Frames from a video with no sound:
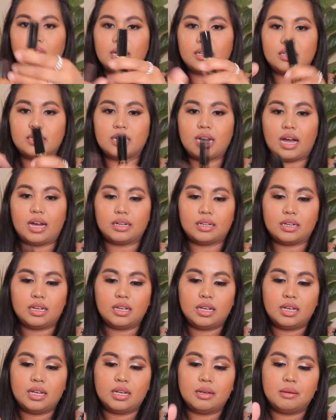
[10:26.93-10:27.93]
I got
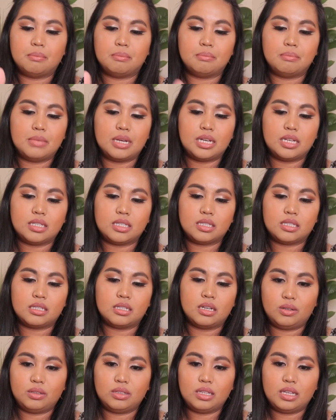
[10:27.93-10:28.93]

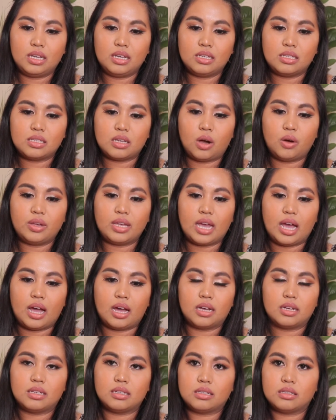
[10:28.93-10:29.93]
miss on this. Oh
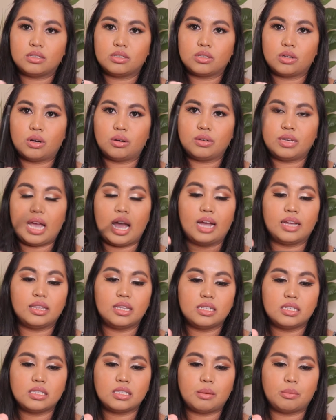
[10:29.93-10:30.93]
yeah. So yeah,
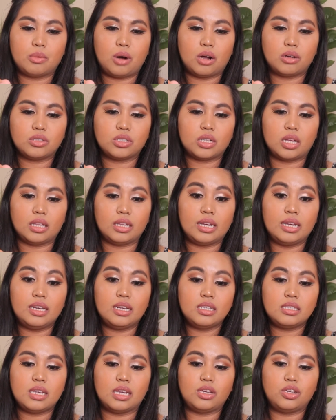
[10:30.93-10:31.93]
this is a brow gel.
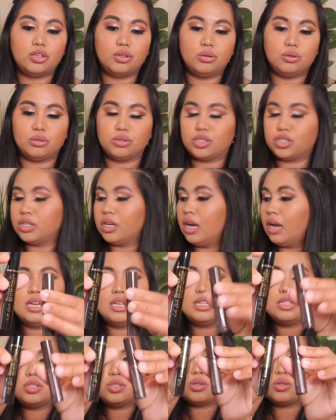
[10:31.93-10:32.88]
It is a huge. It is